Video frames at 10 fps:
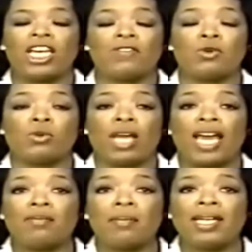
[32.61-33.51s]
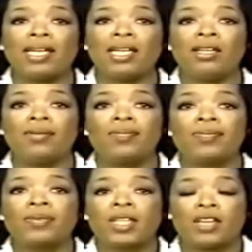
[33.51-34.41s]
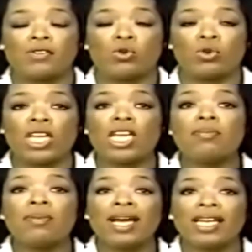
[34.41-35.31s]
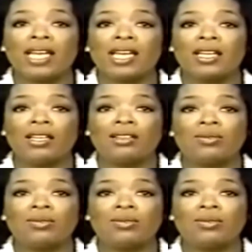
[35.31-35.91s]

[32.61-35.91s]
If you like money, if you need money,